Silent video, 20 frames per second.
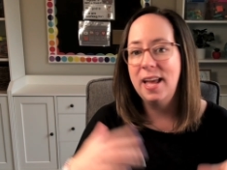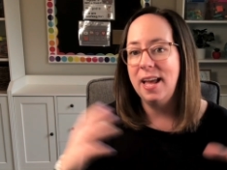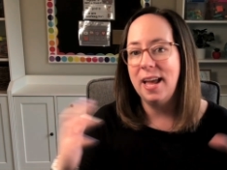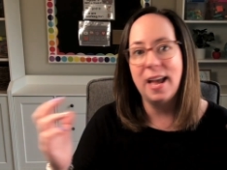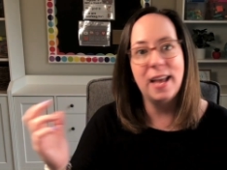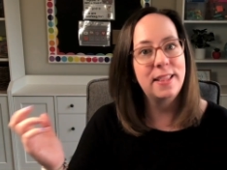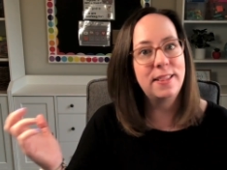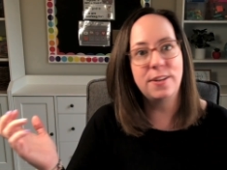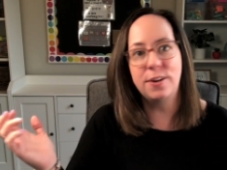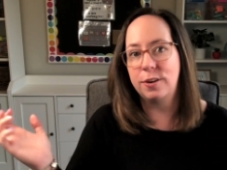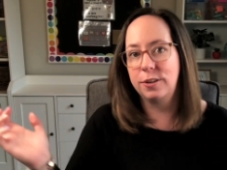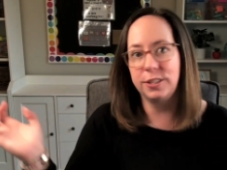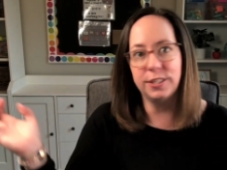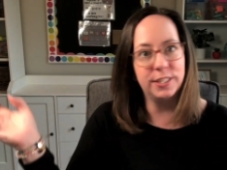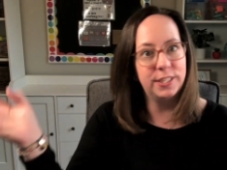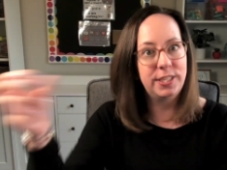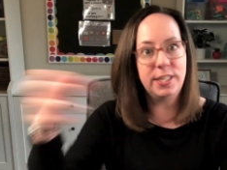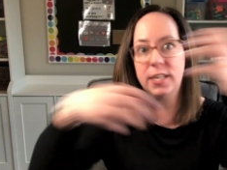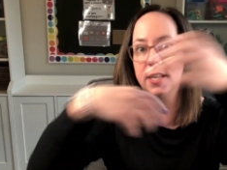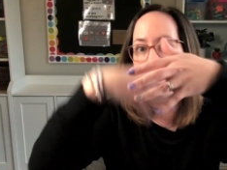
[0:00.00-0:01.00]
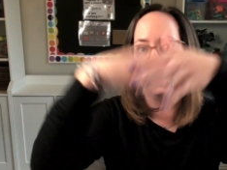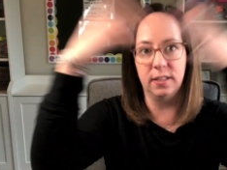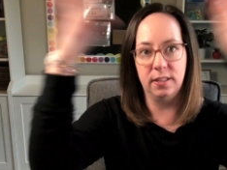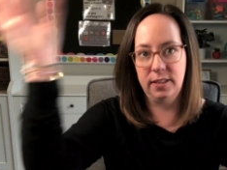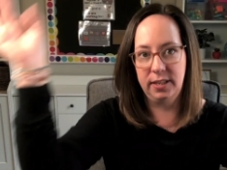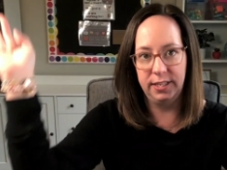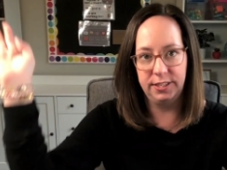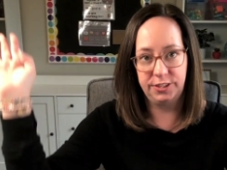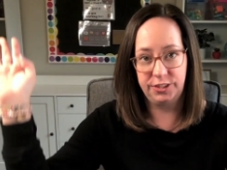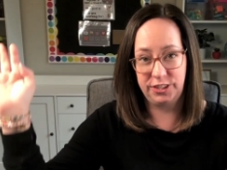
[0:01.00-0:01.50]
and you're
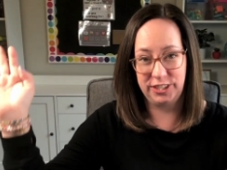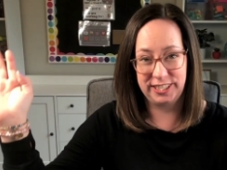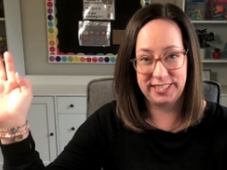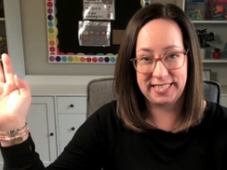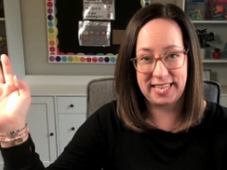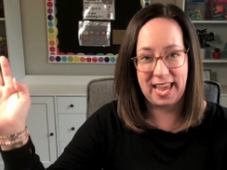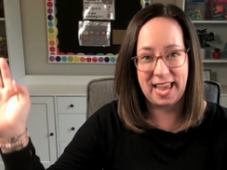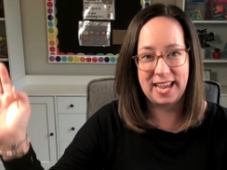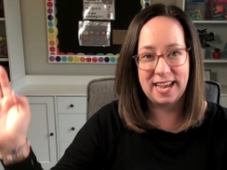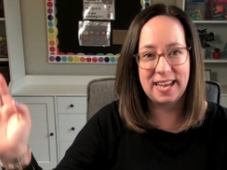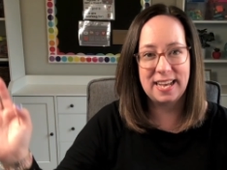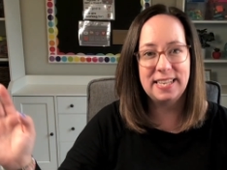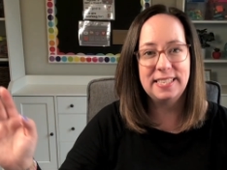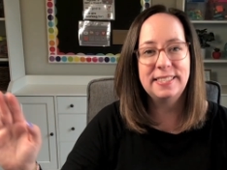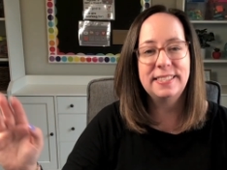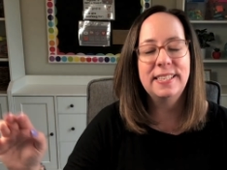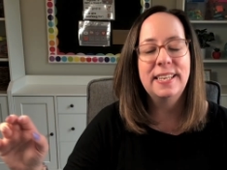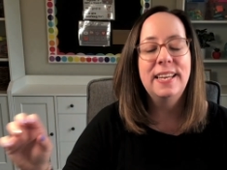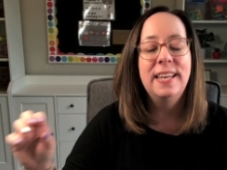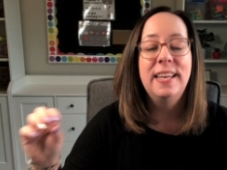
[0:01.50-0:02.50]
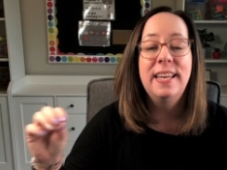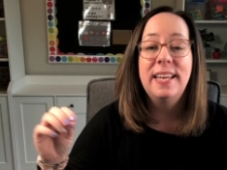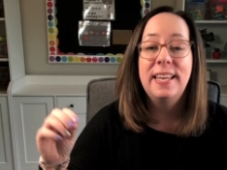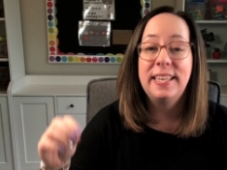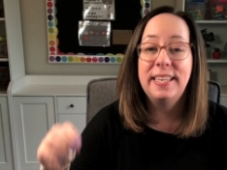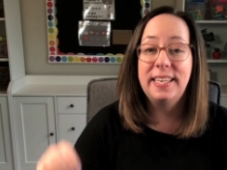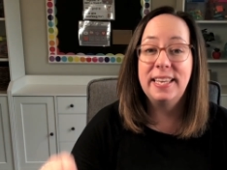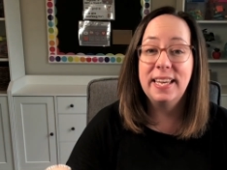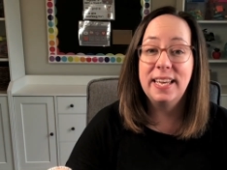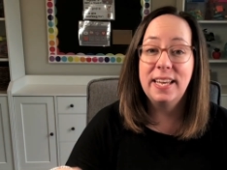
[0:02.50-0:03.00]
still, it's just chaos,
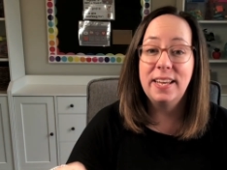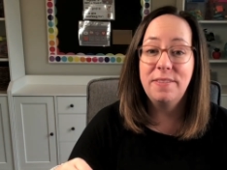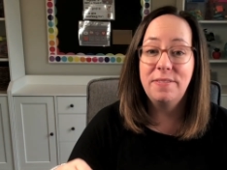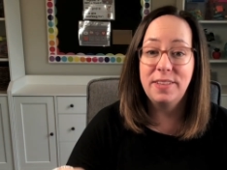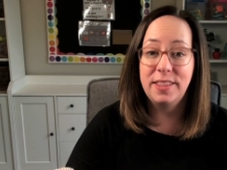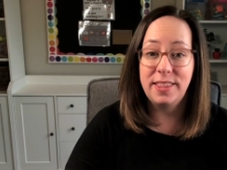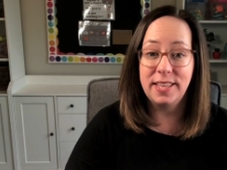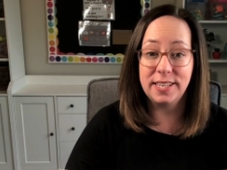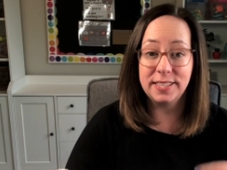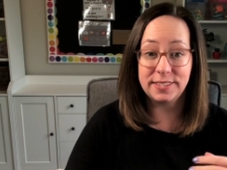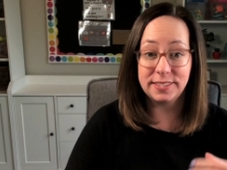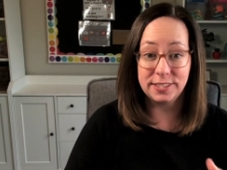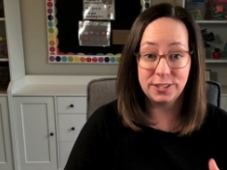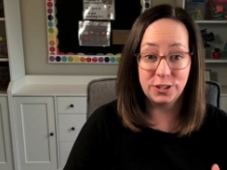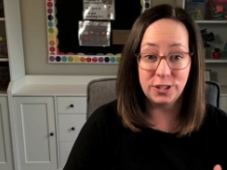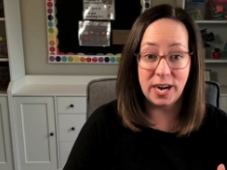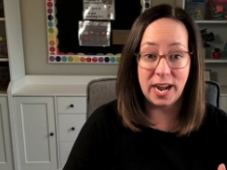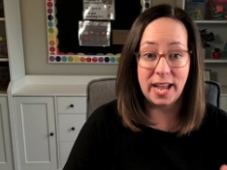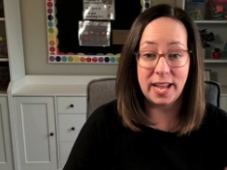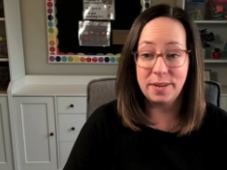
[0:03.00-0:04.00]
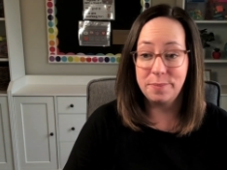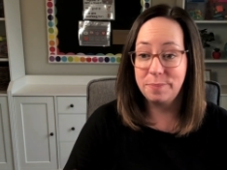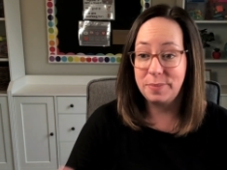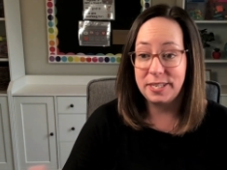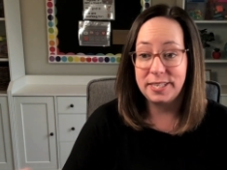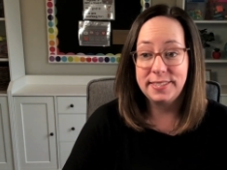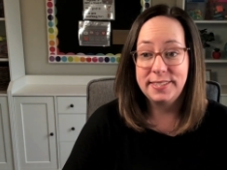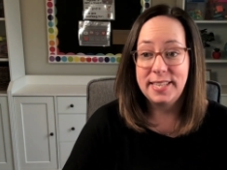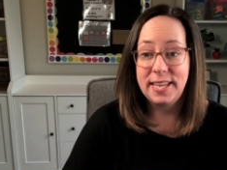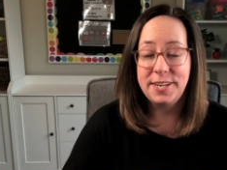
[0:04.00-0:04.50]
give this a try,
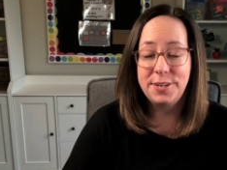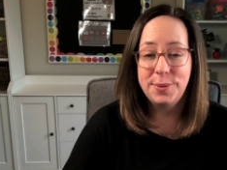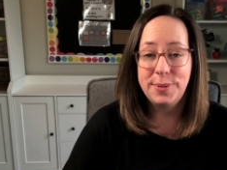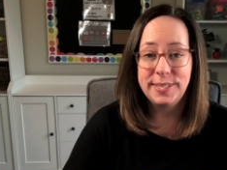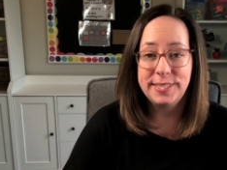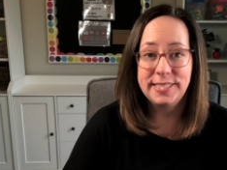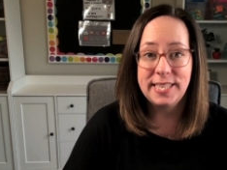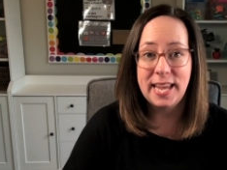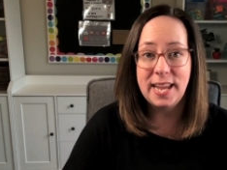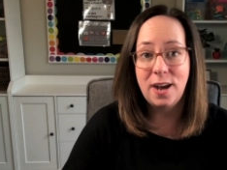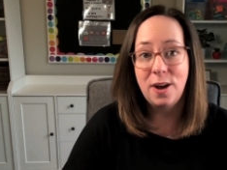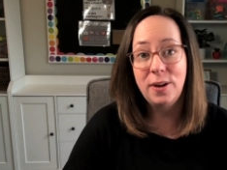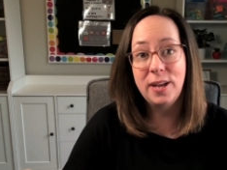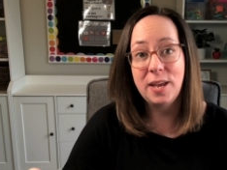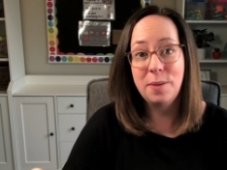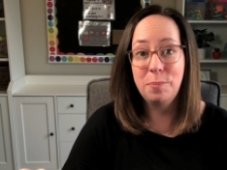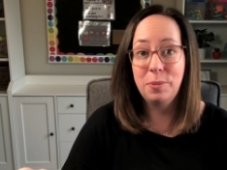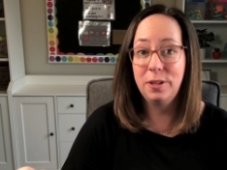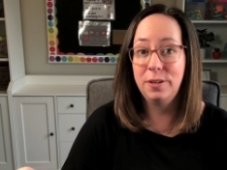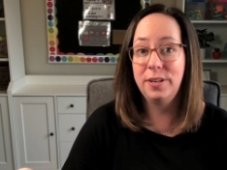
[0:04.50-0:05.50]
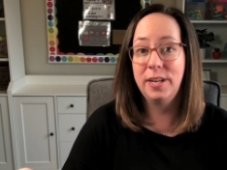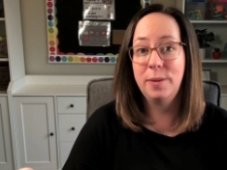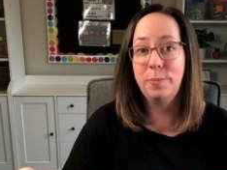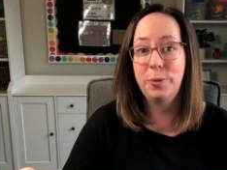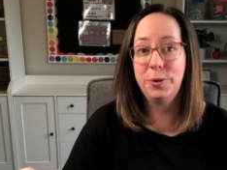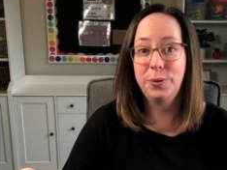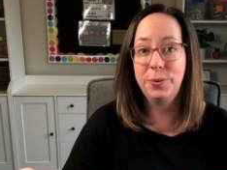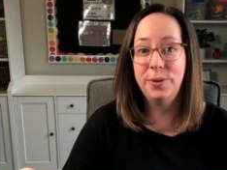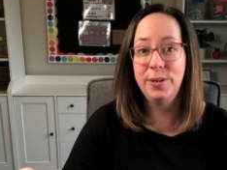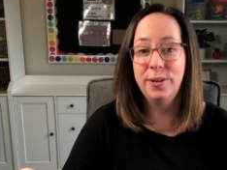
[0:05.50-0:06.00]
because then you can say, okay, blue
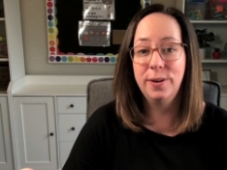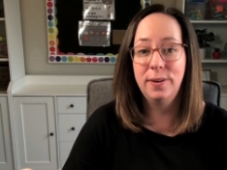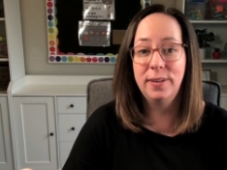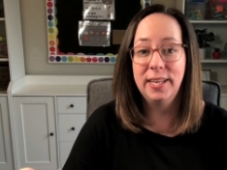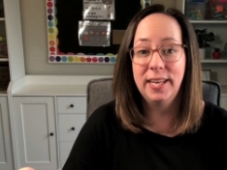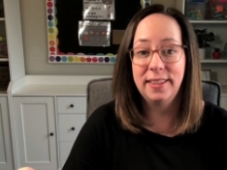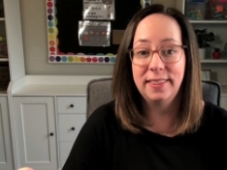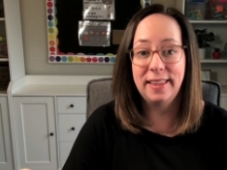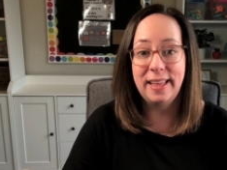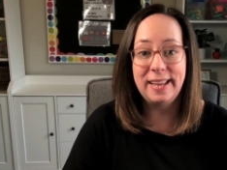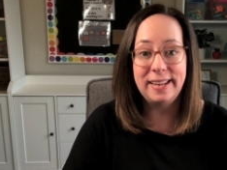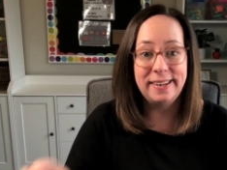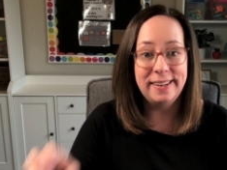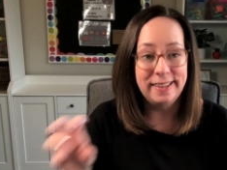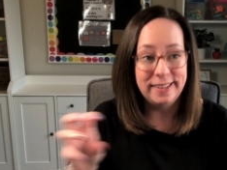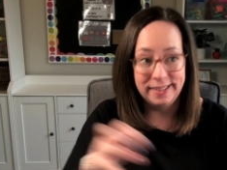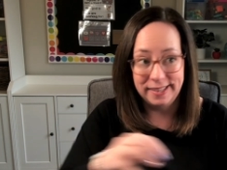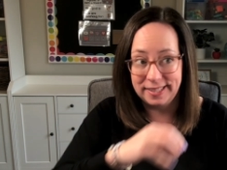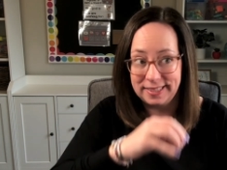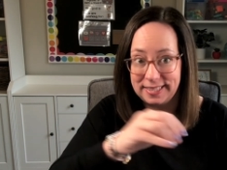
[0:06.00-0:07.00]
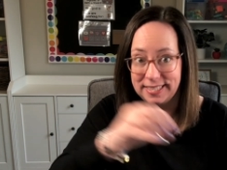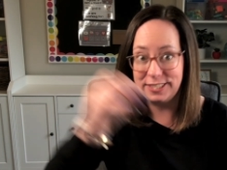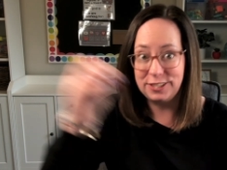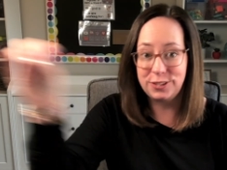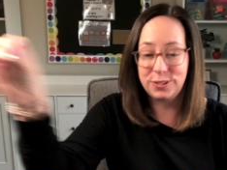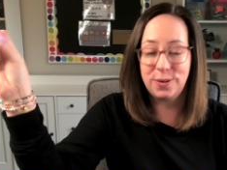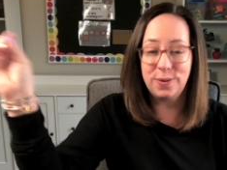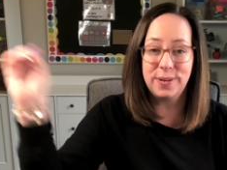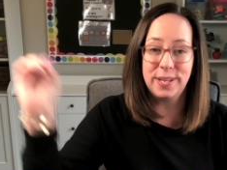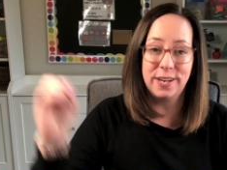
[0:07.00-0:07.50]
table, you can go get in line, and they
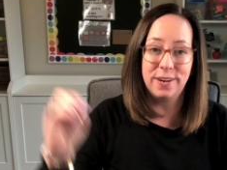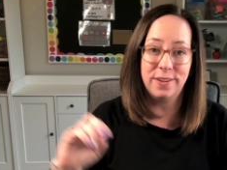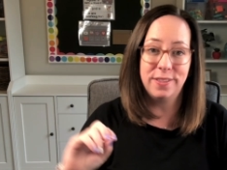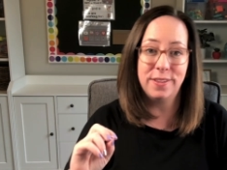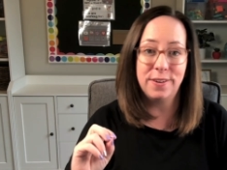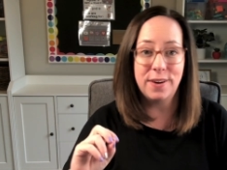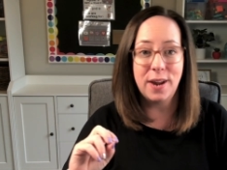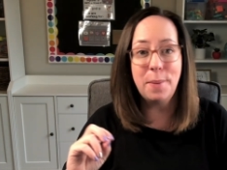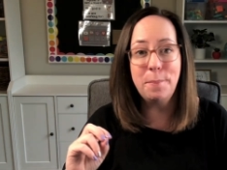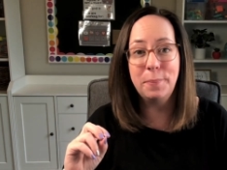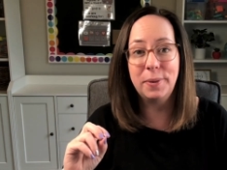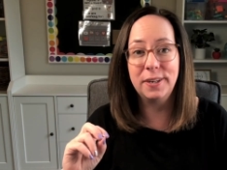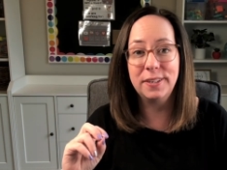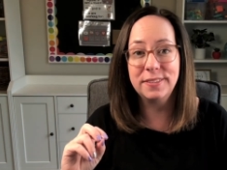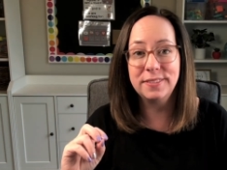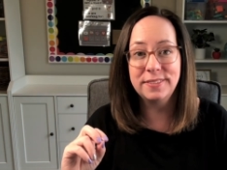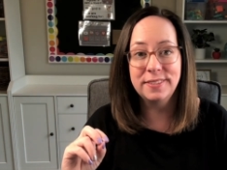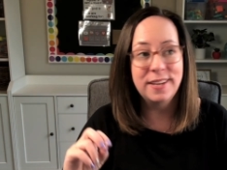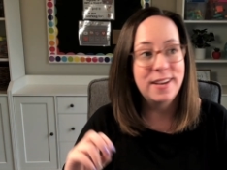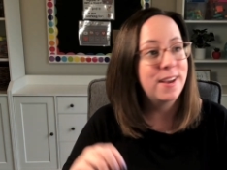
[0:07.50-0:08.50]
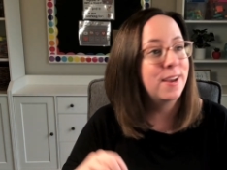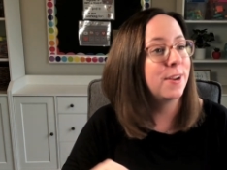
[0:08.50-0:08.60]
just go get on their numbers.